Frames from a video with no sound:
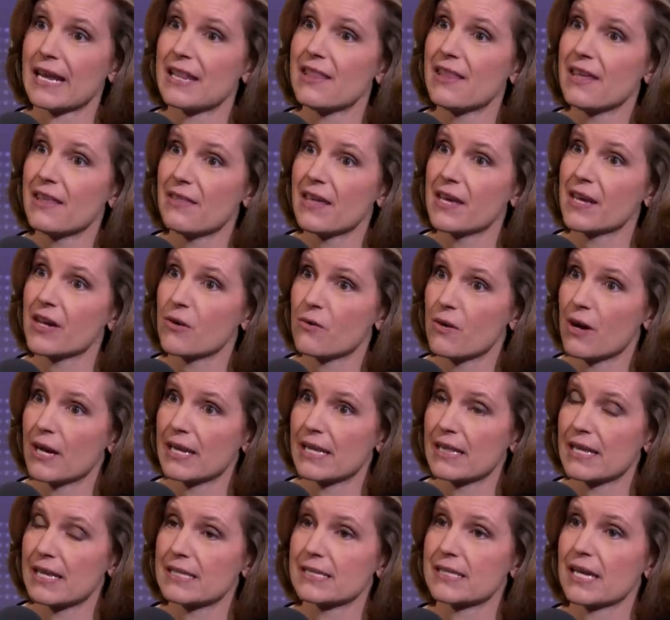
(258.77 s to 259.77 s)
And then they go
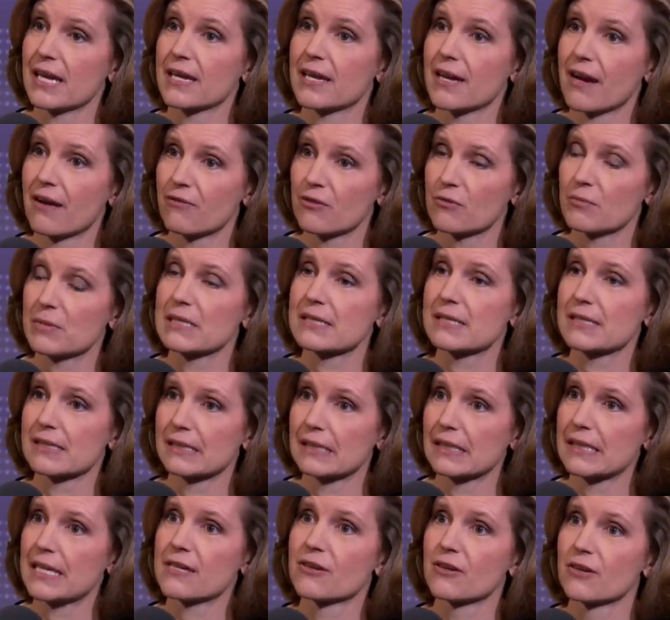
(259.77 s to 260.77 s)
on and they say governments
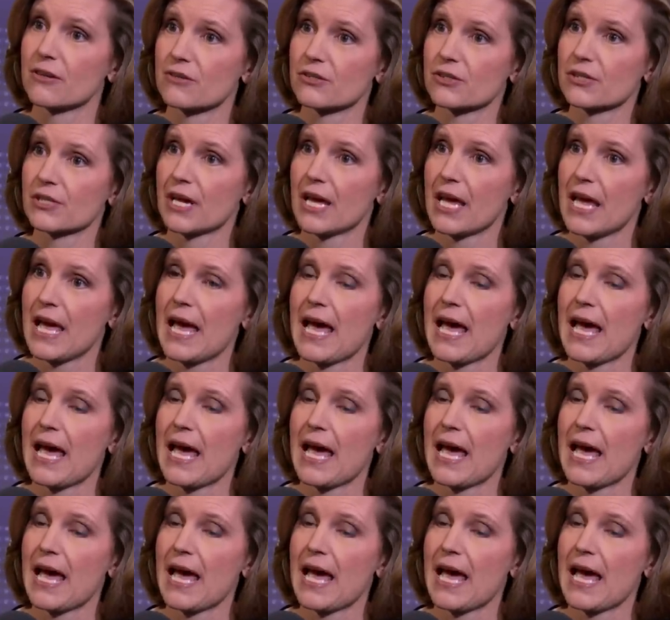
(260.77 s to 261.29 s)
and leaders